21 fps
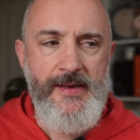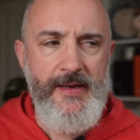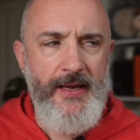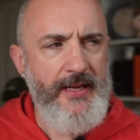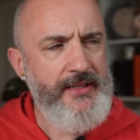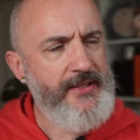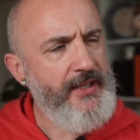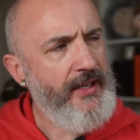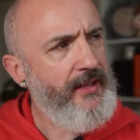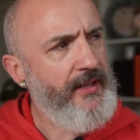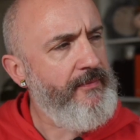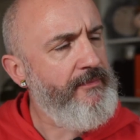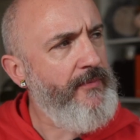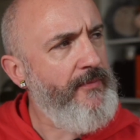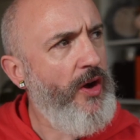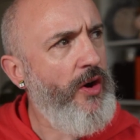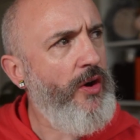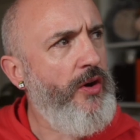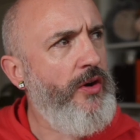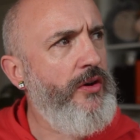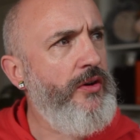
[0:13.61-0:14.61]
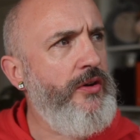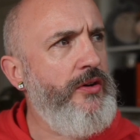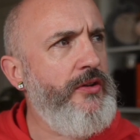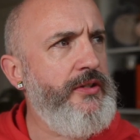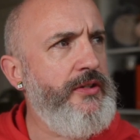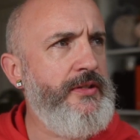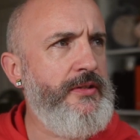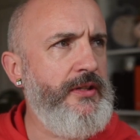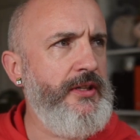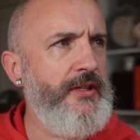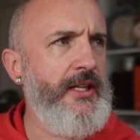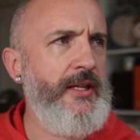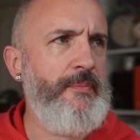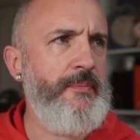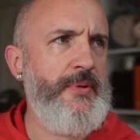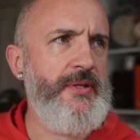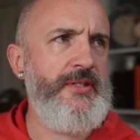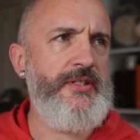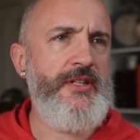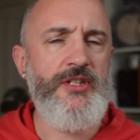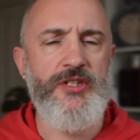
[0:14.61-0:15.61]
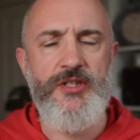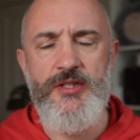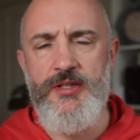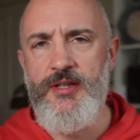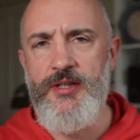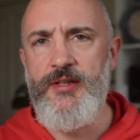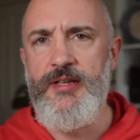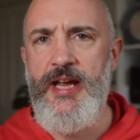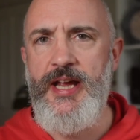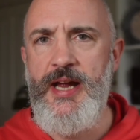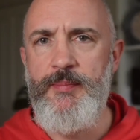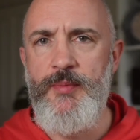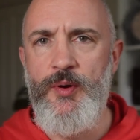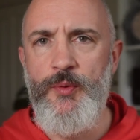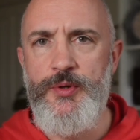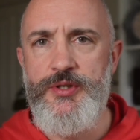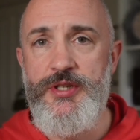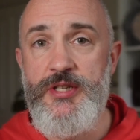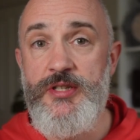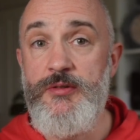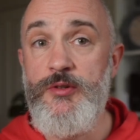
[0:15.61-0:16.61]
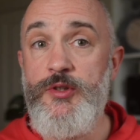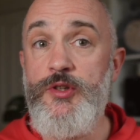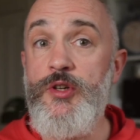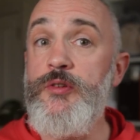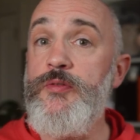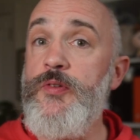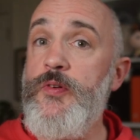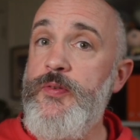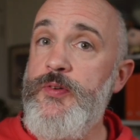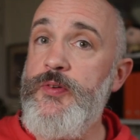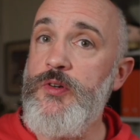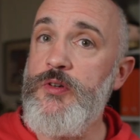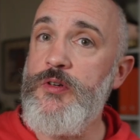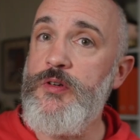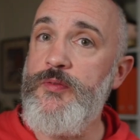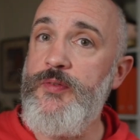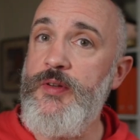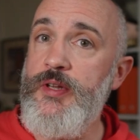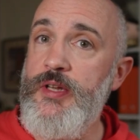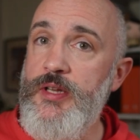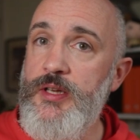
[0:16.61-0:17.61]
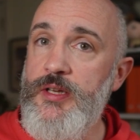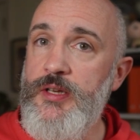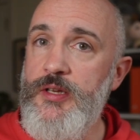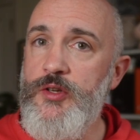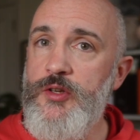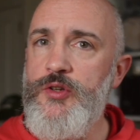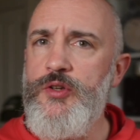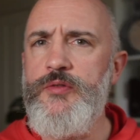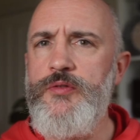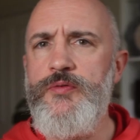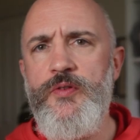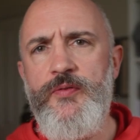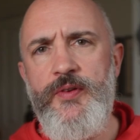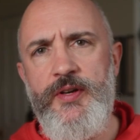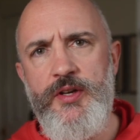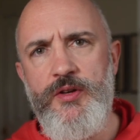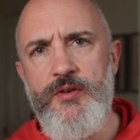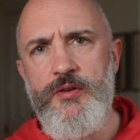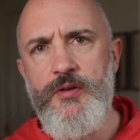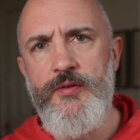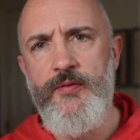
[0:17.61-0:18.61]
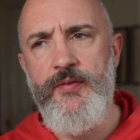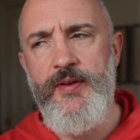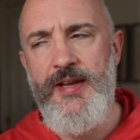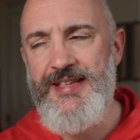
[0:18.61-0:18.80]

It's a oddly positioned little camera, which is good for photography, good for videography.